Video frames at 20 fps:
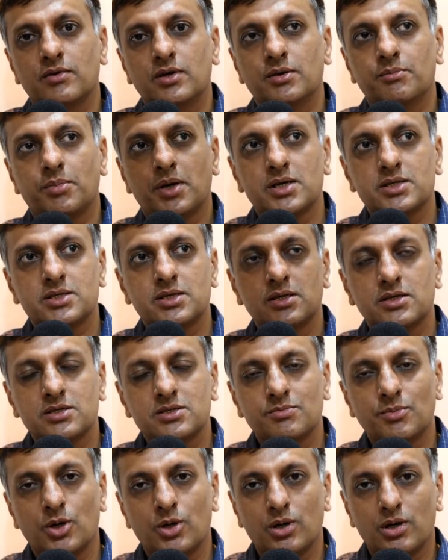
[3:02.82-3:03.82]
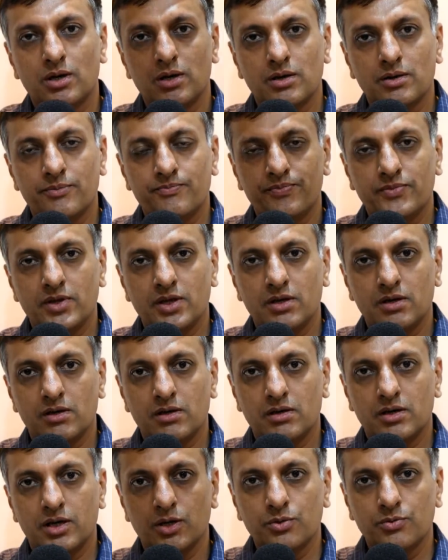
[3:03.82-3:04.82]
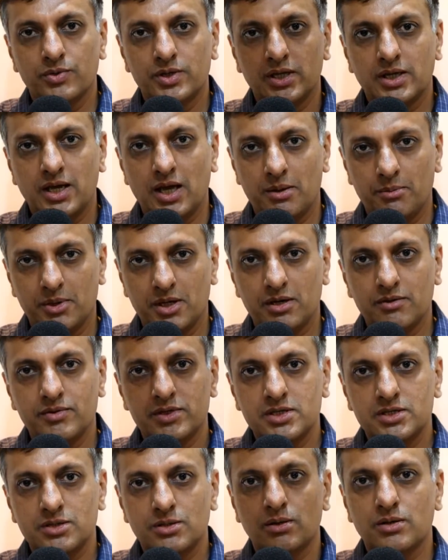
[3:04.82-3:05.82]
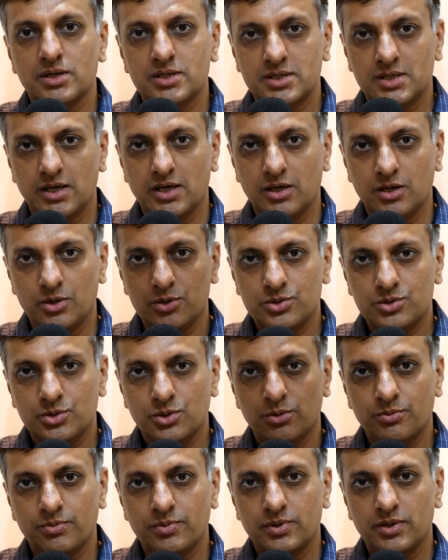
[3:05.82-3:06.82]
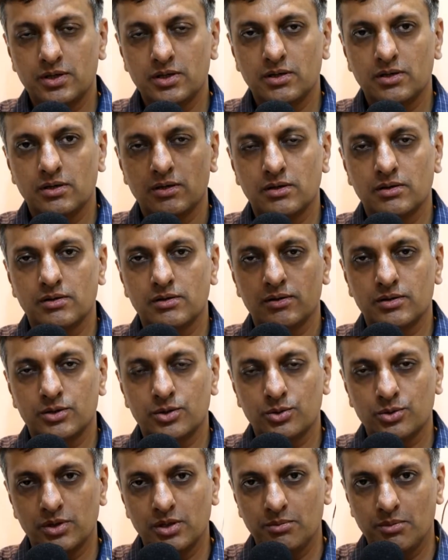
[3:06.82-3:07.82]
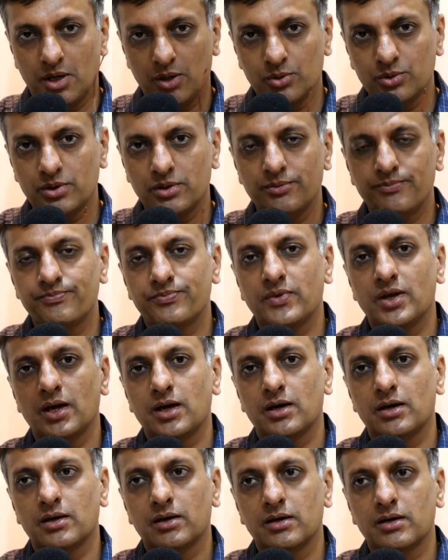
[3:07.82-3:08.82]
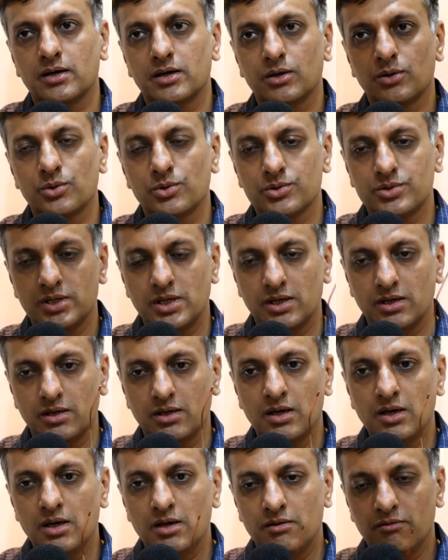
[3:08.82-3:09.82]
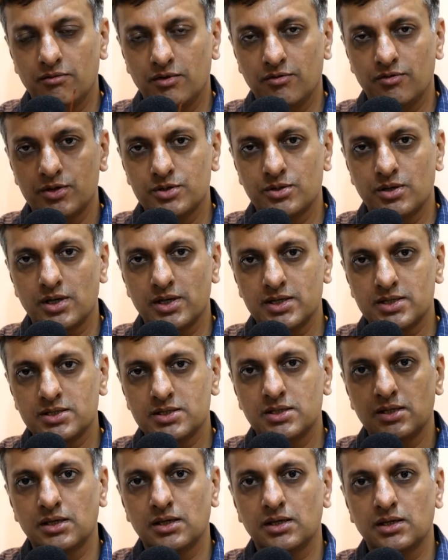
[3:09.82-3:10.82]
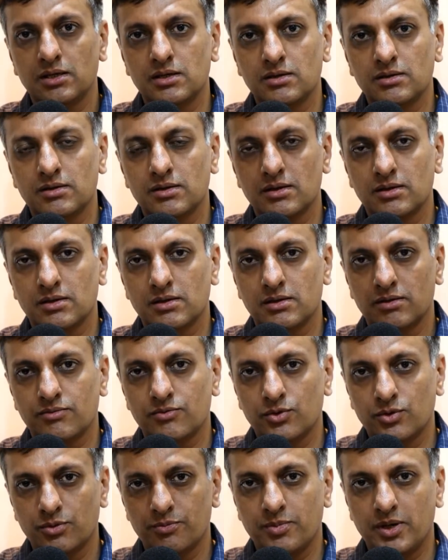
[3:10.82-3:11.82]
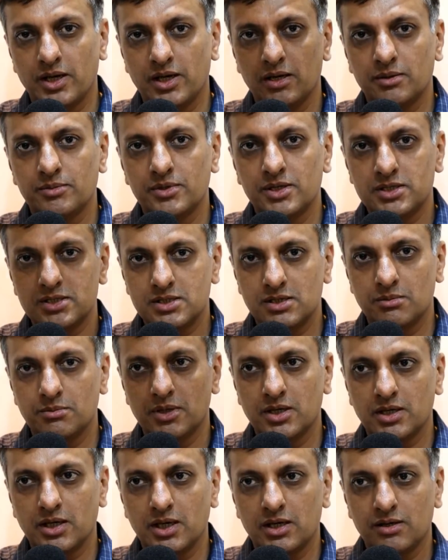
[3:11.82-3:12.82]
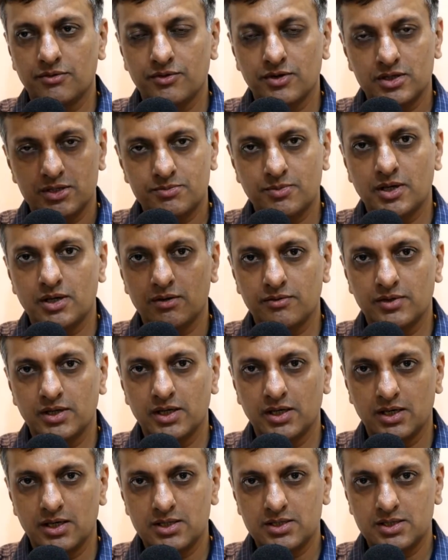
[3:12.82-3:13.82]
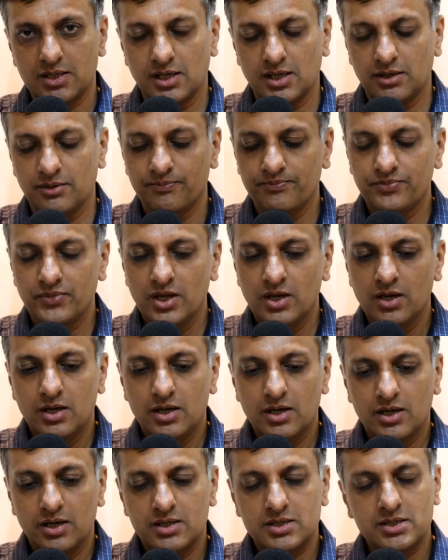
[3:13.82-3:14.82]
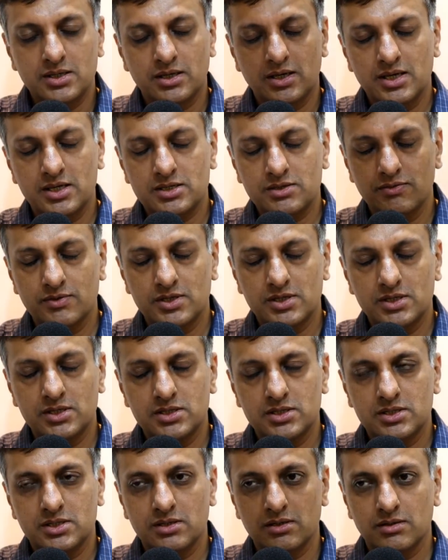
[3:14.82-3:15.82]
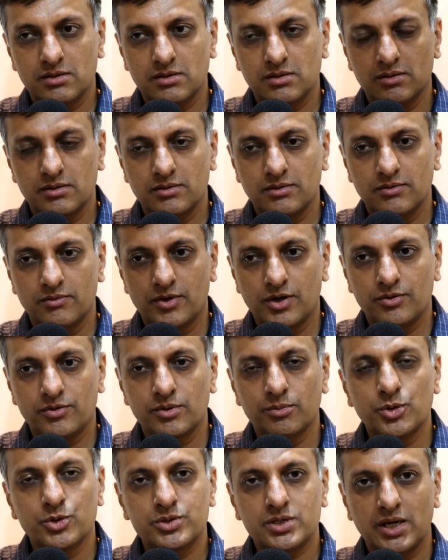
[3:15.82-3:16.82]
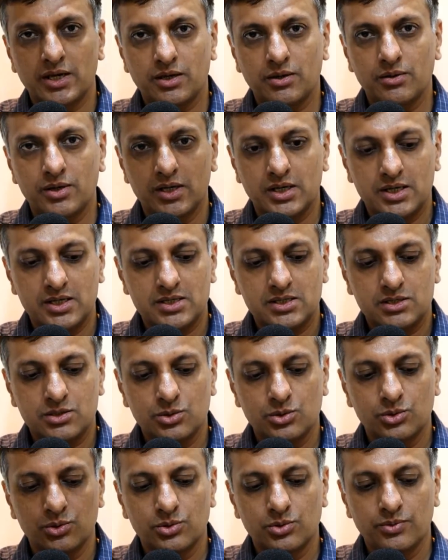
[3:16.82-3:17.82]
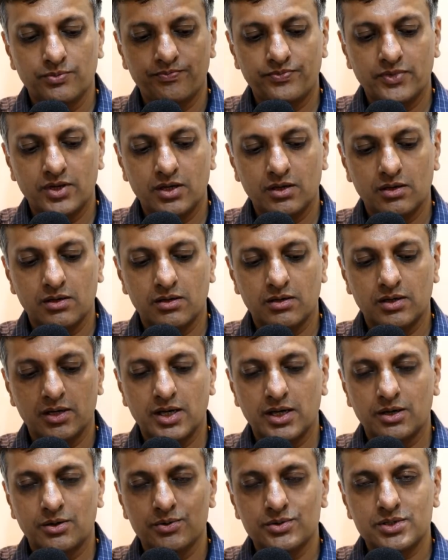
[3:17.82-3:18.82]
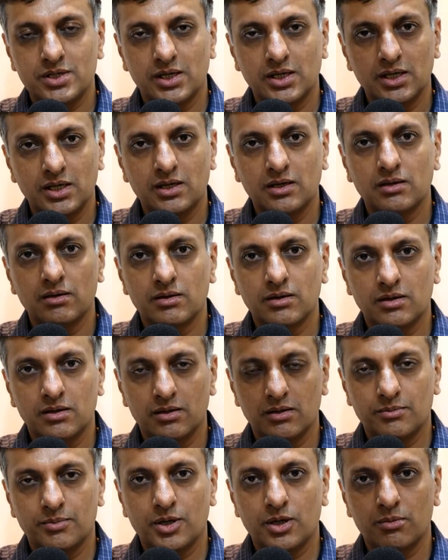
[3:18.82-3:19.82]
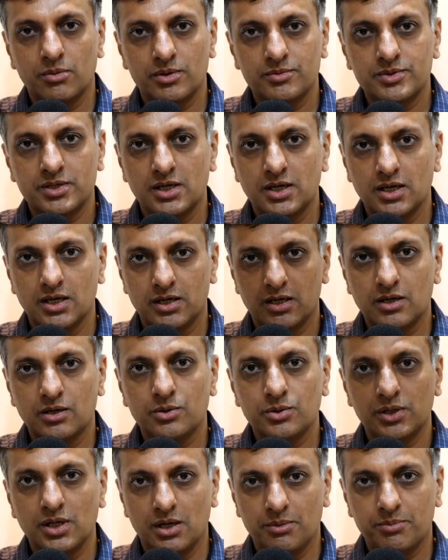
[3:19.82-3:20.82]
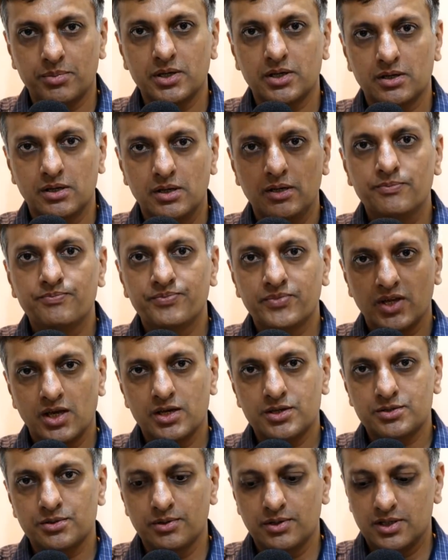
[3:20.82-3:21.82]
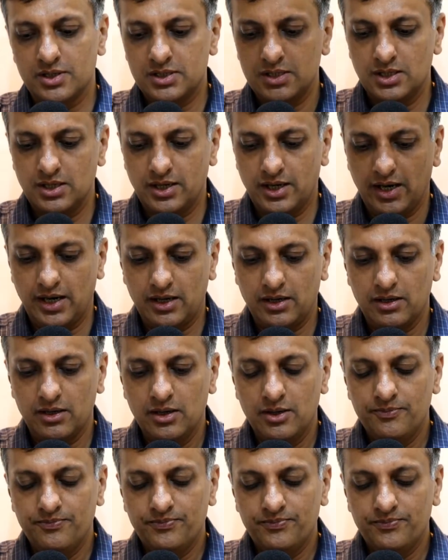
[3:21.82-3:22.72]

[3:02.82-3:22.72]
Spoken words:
we pass in a small tube with a camera, which is called as an endoscope, through the mouth, and it goes and we visualize the food pipe, the stomach and the first part of the intestine. It is a test which is one of the most accurate tests to diagnose any problems related to the upper gastrointestinal tract.